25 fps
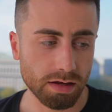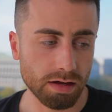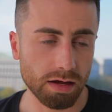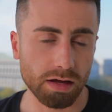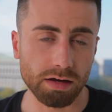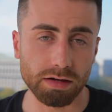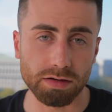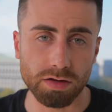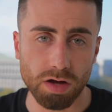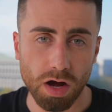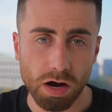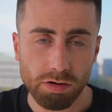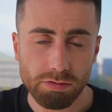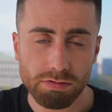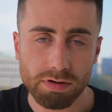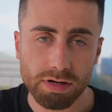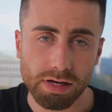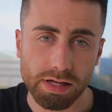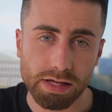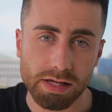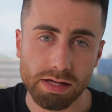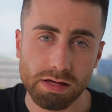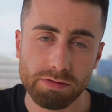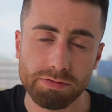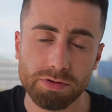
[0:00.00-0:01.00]
And
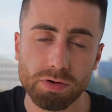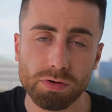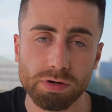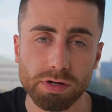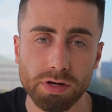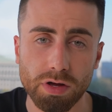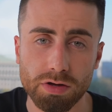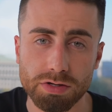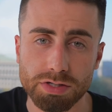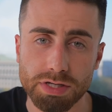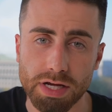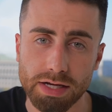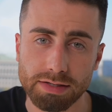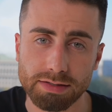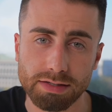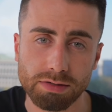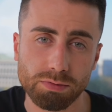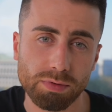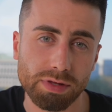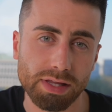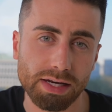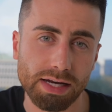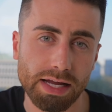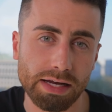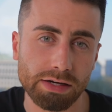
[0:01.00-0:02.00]
currently, if you're negotiating
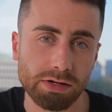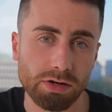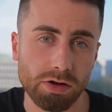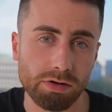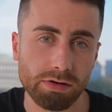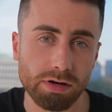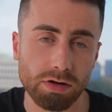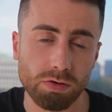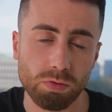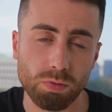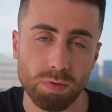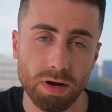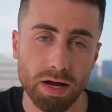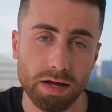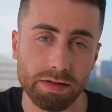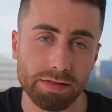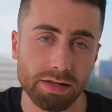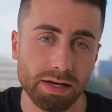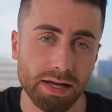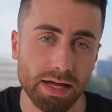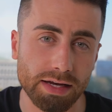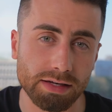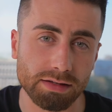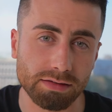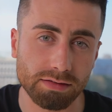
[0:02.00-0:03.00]
with a landowner where the
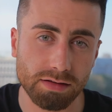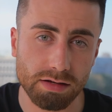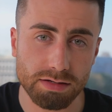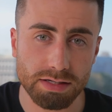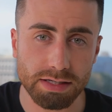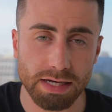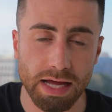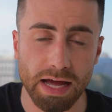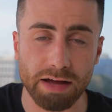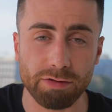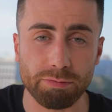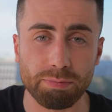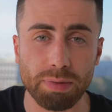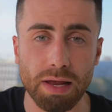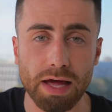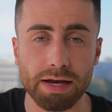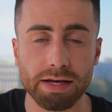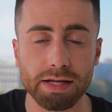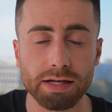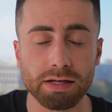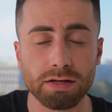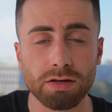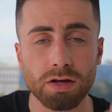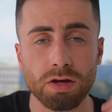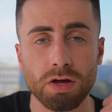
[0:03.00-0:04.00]
land doesn't have
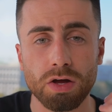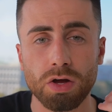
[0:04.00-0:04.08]
planning,